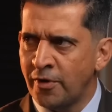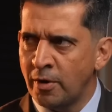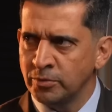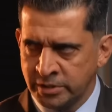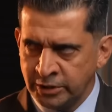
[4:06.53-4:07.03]

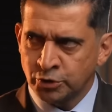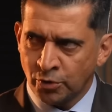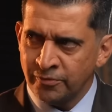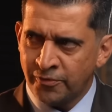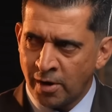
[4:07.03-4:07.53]
Farmar? The
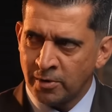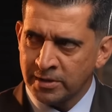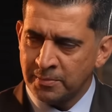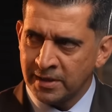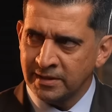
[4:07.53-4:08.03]
Jordan Farmar
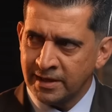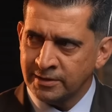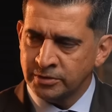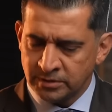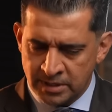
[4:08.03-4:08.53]
that played
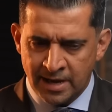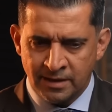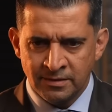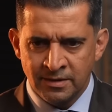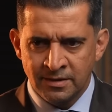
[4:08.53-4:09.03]
Lakers? Yeah.
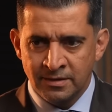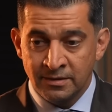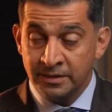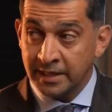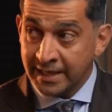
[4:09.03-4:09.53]

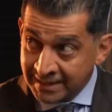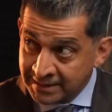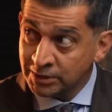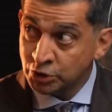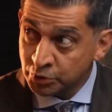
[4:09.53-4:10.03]

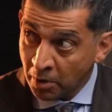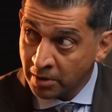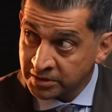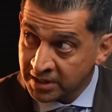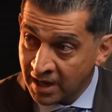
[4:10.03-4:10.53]
He's the
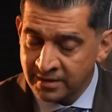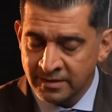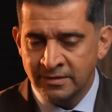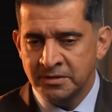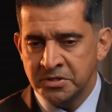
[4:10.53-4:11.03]
smartest guy.
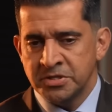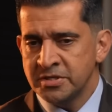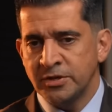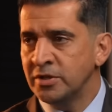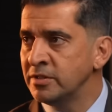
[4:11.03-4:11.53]
Hmm. He says,
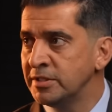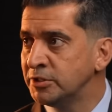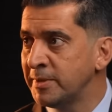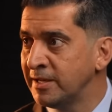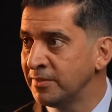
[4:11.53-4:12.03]
Yeah, you couldn't
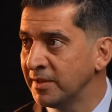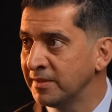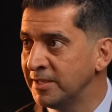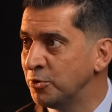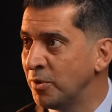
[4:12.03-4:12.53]
teach him anything.
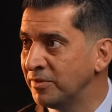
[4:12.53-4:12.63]
He knew